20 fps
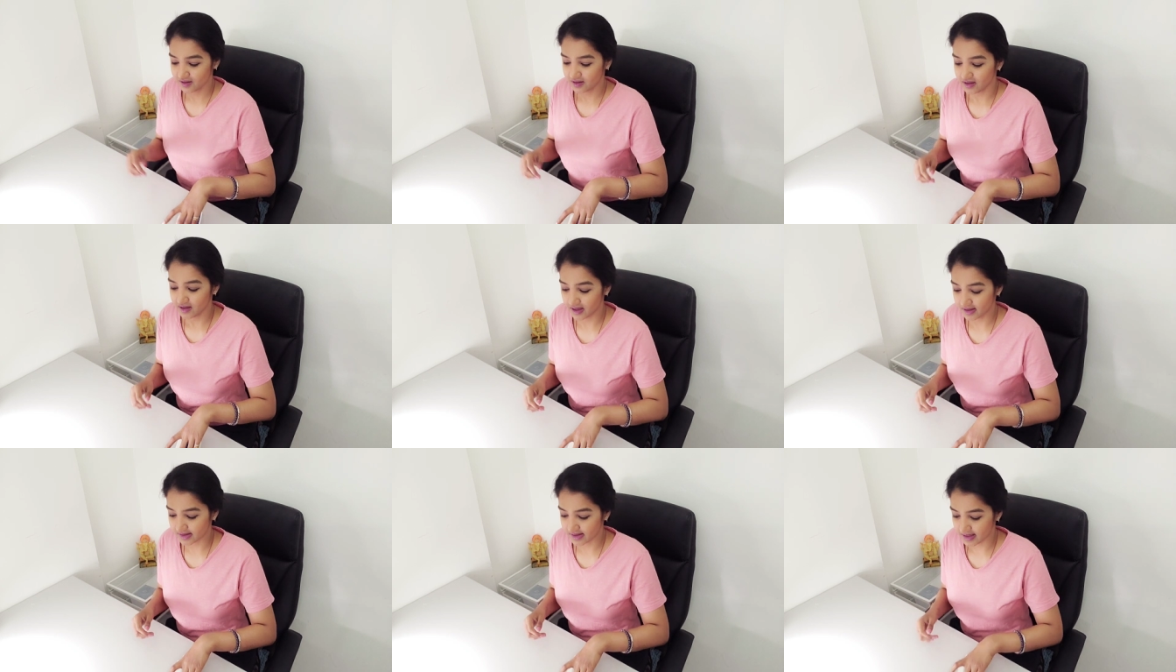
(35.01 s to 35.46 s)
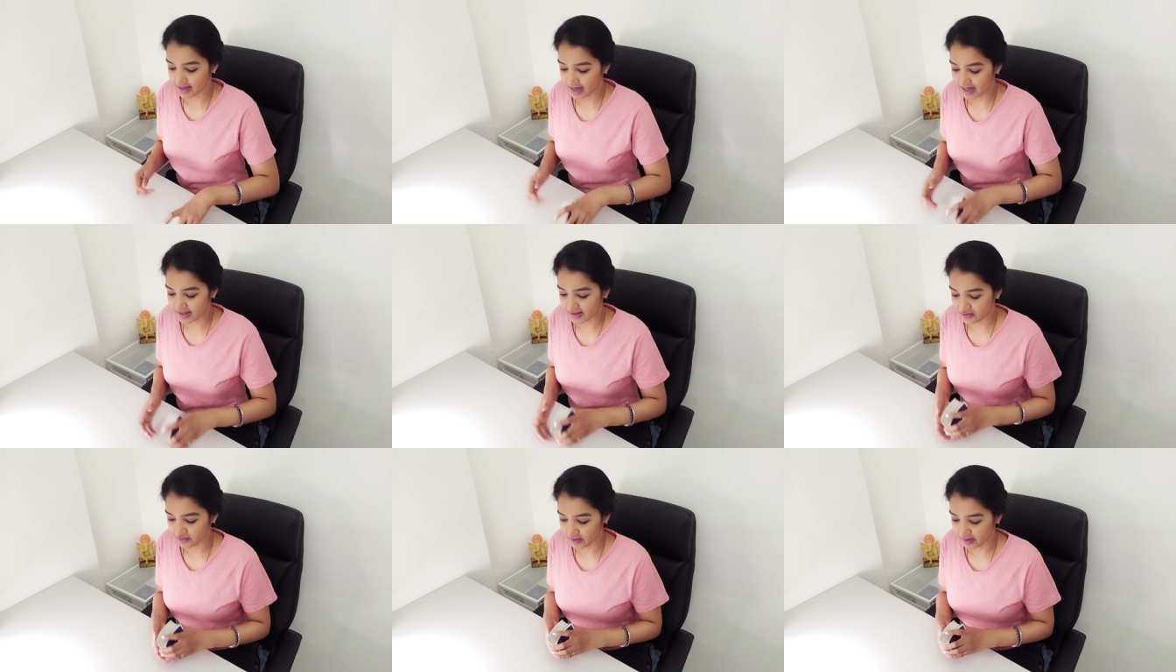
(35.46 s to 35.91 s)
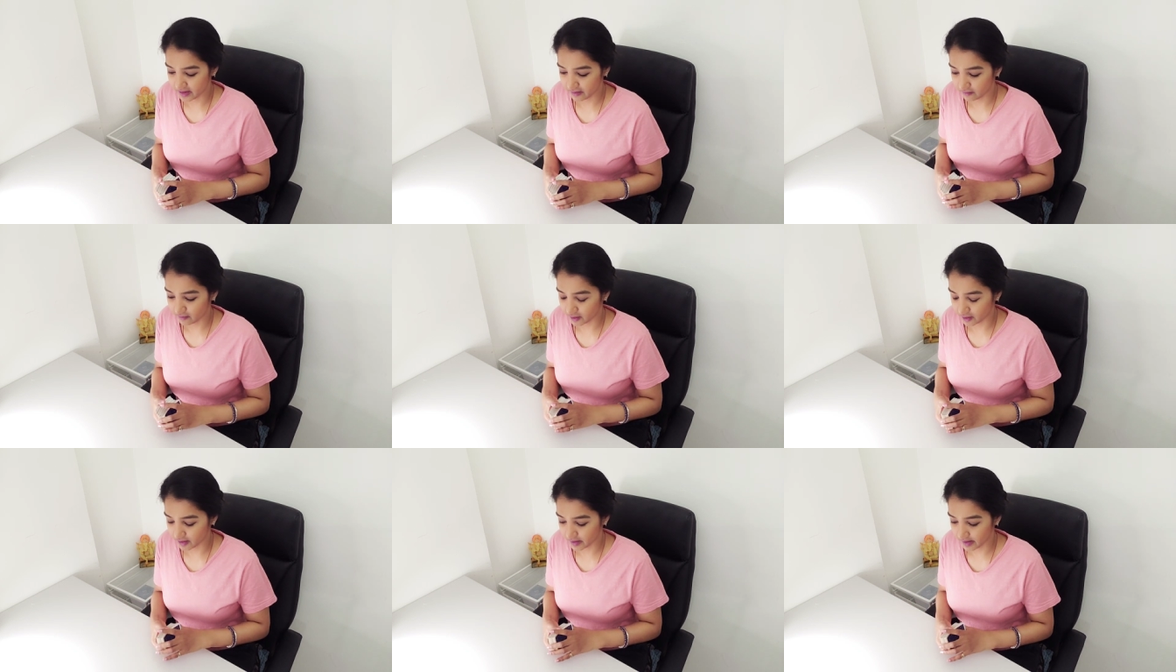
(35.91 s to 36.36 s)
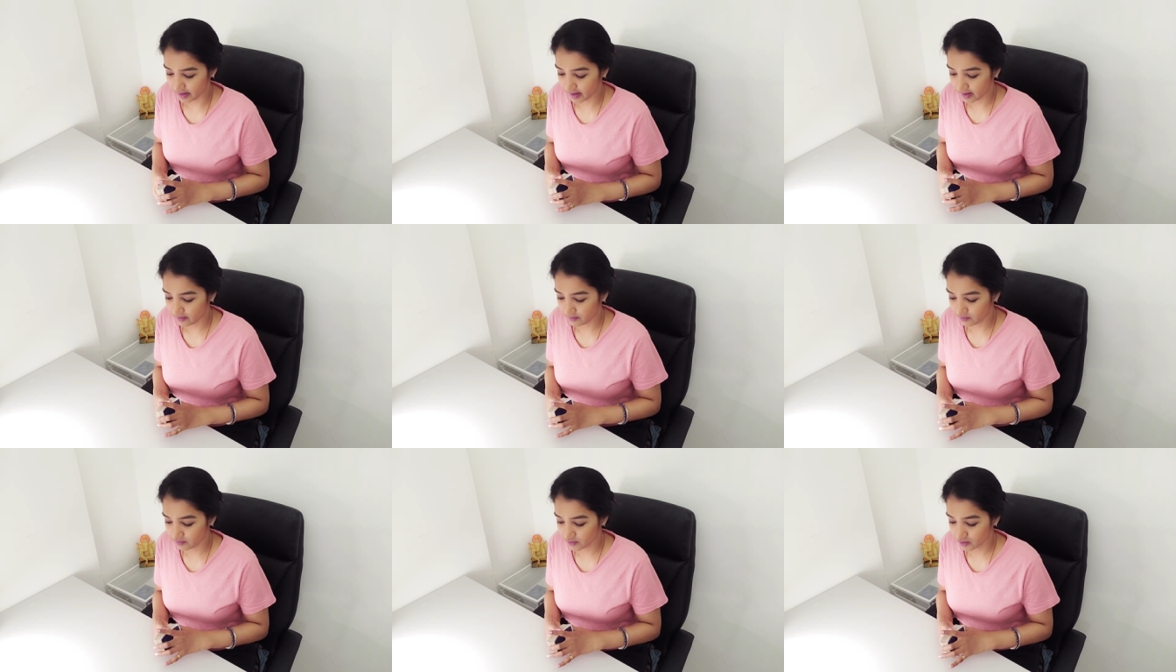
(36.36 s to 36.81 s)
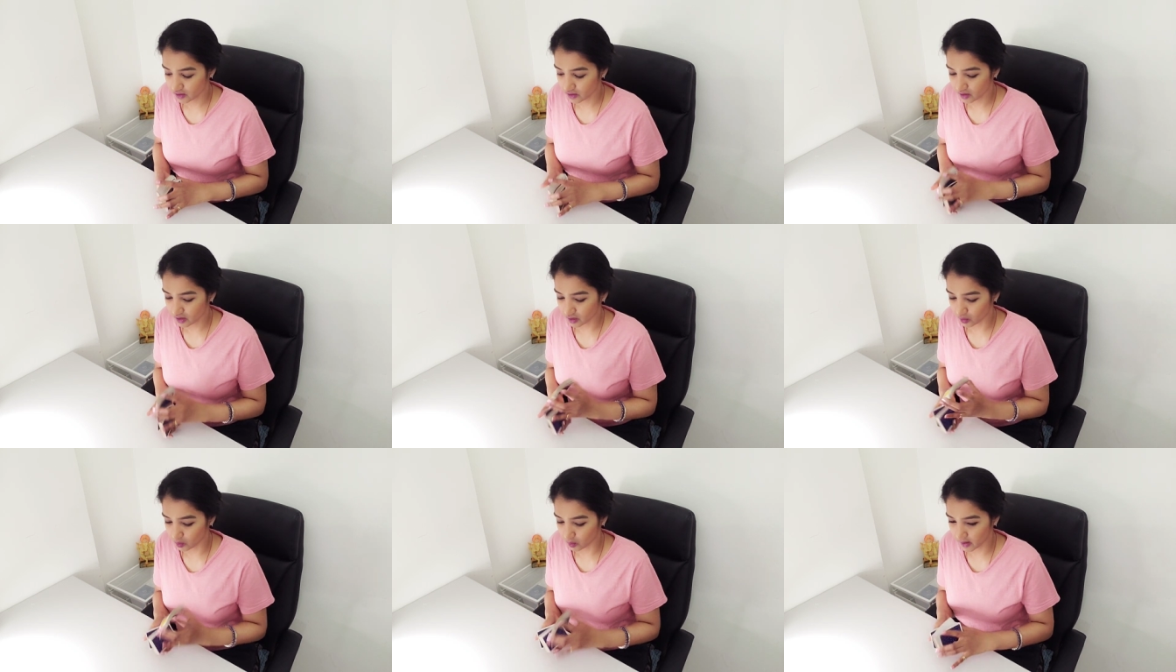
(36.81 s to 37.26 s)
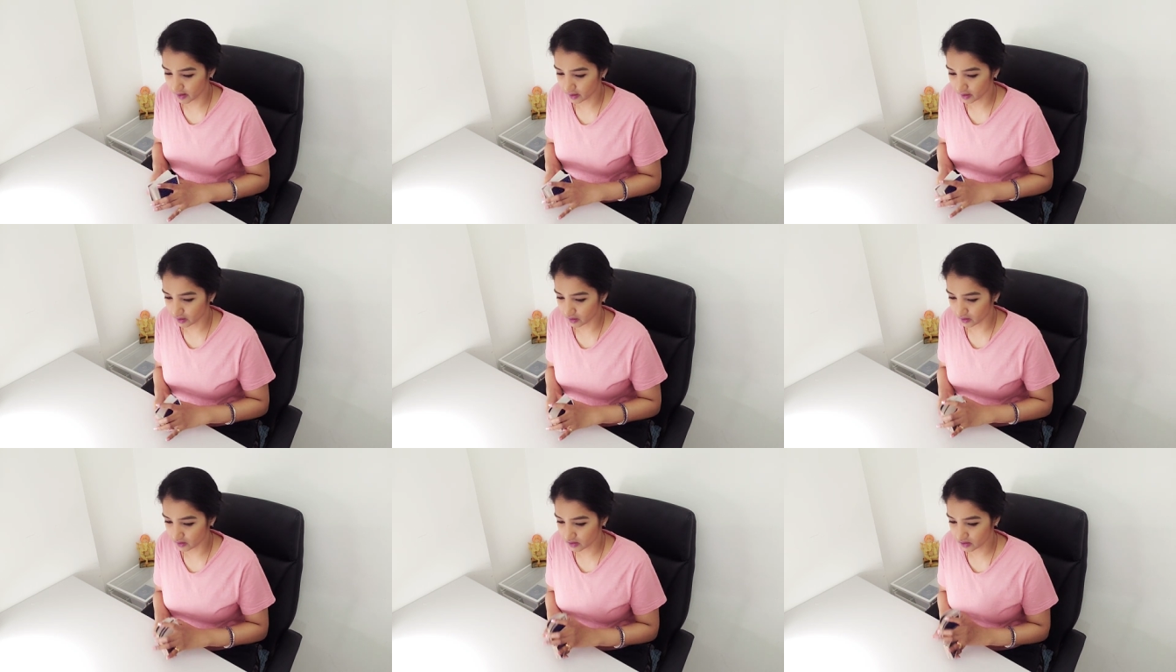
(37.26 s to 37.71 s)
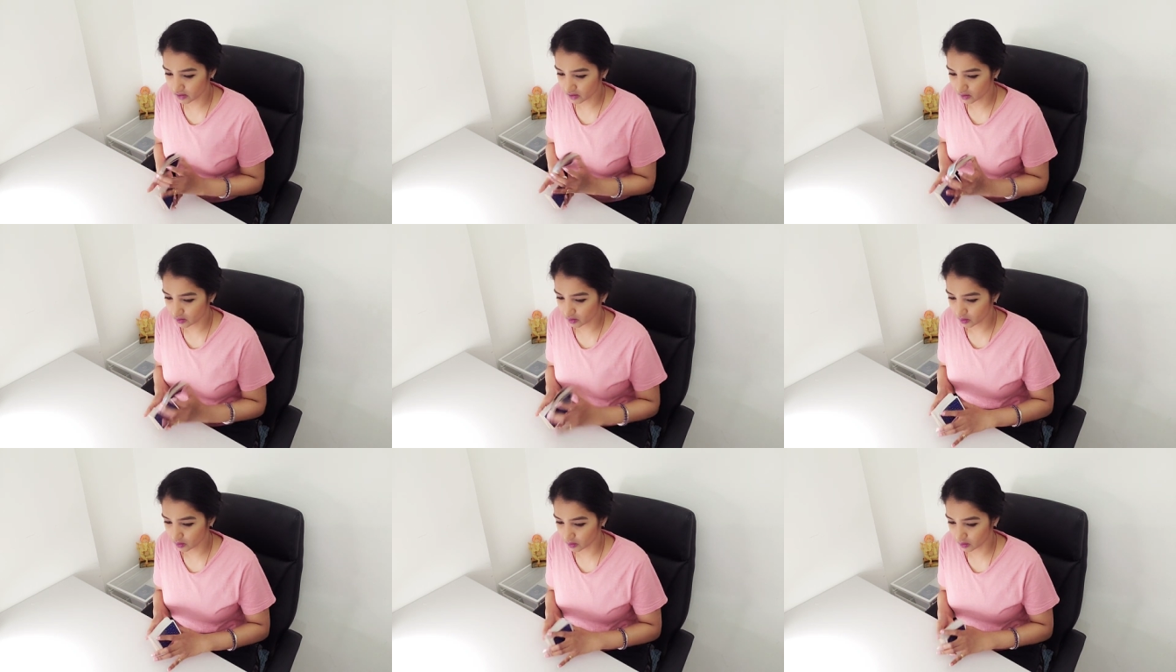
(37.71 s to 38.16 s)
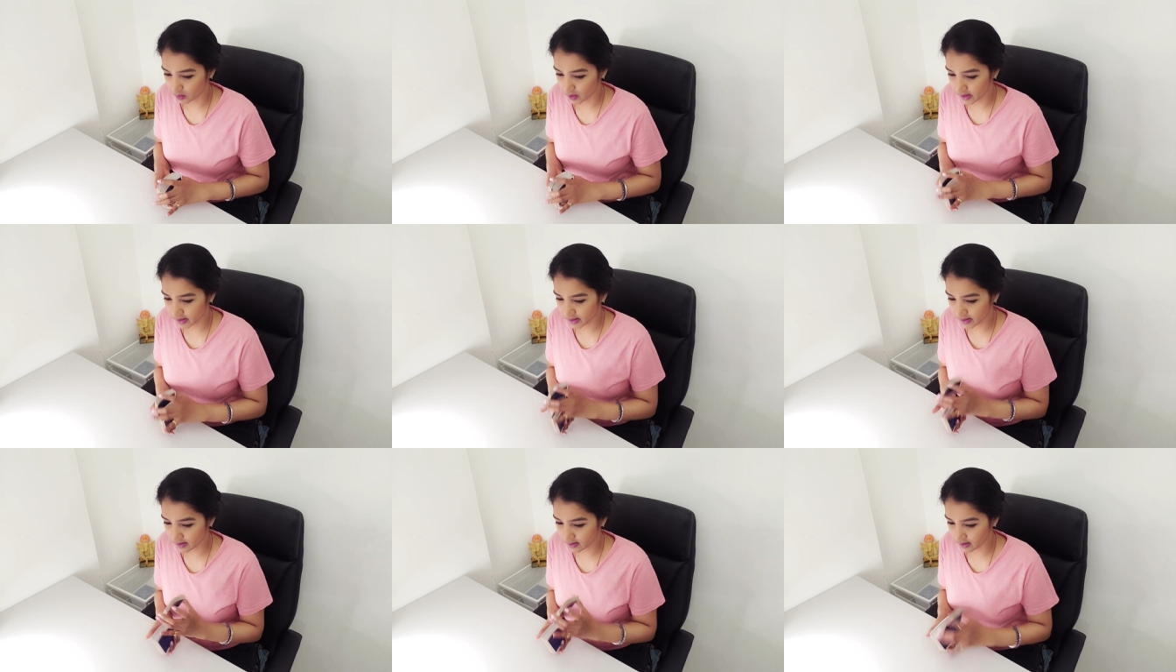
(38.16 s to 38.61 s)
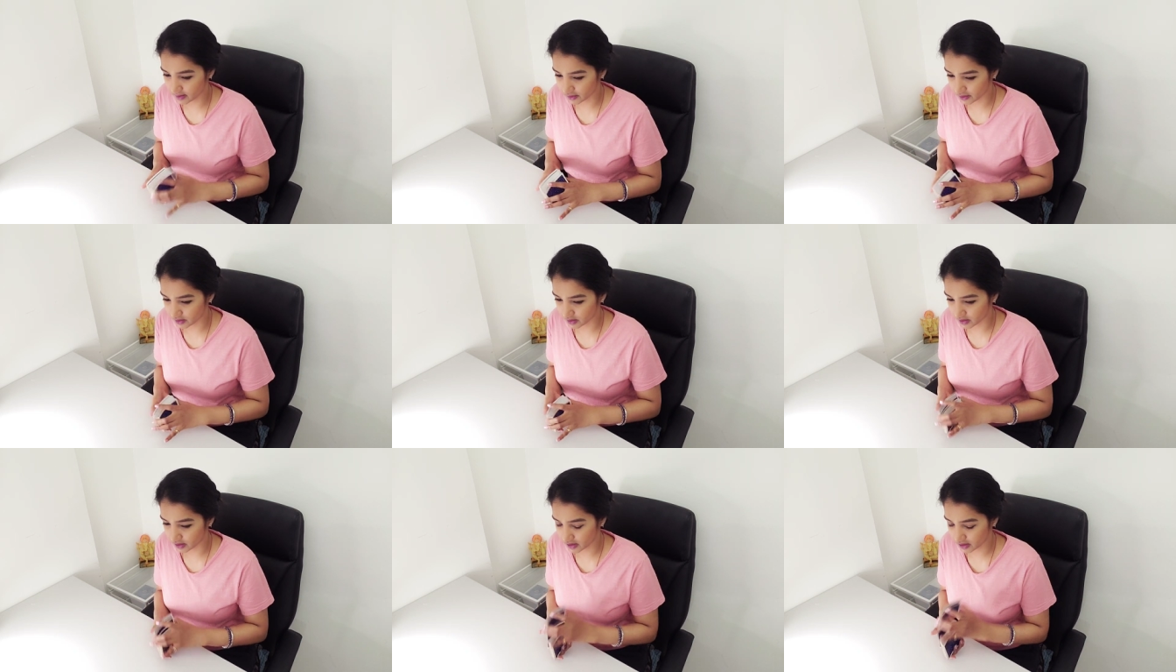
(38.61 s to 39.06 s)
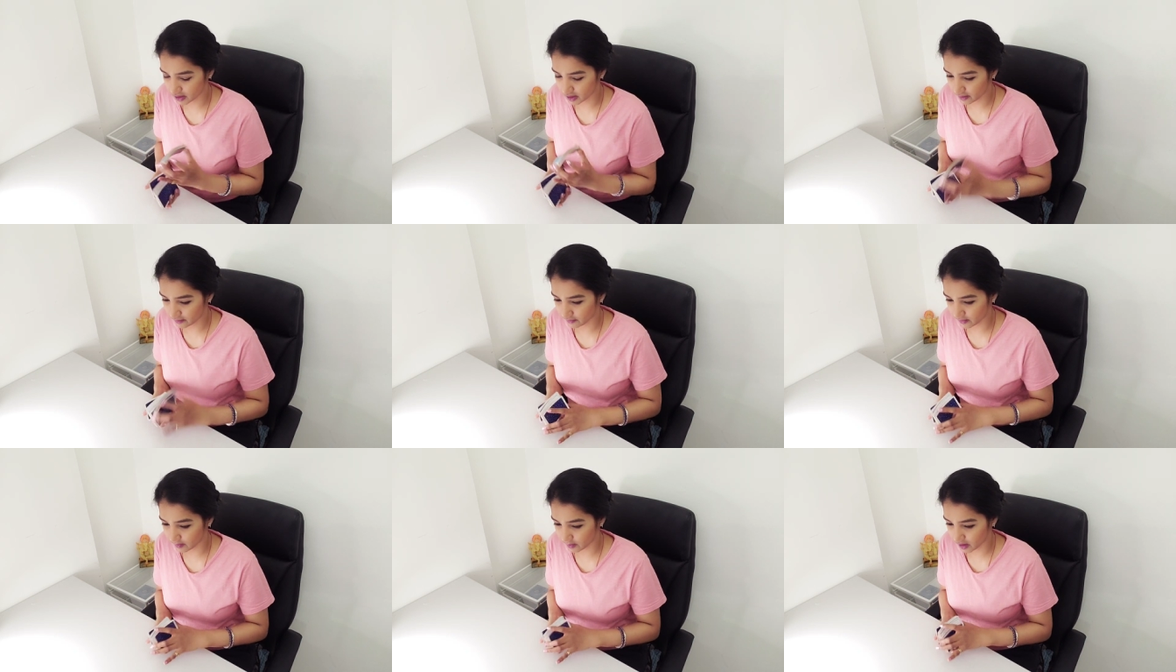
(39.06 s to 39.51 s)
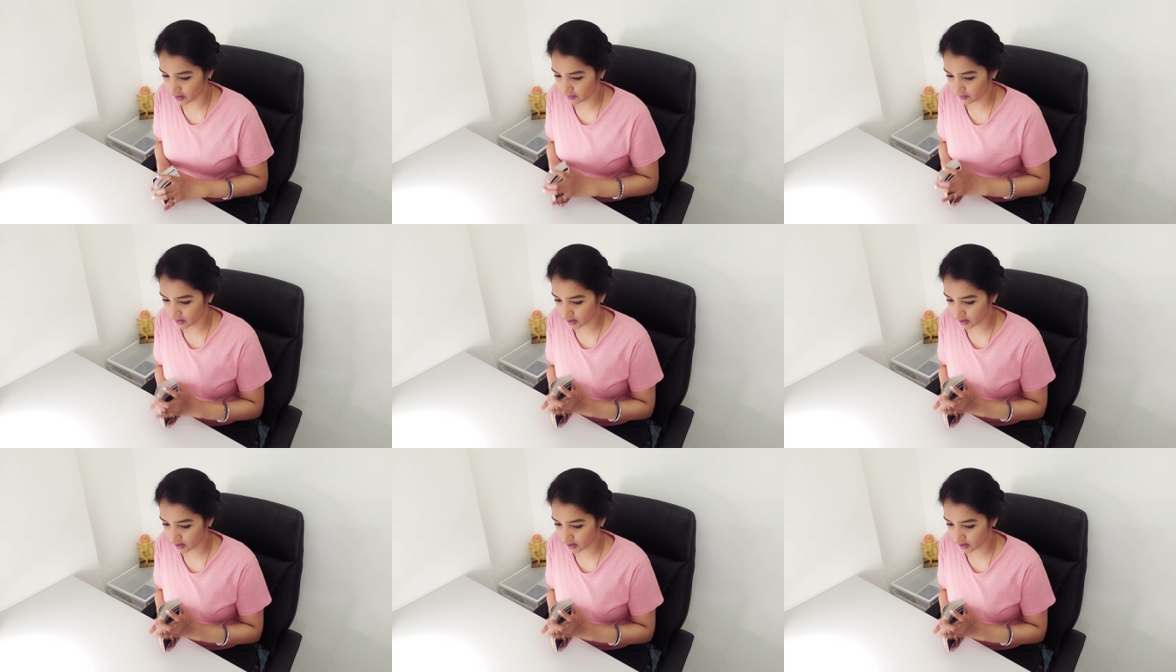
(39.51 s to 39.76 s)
that's the last reading for today. So Virgos, what is it that you need to hear from me?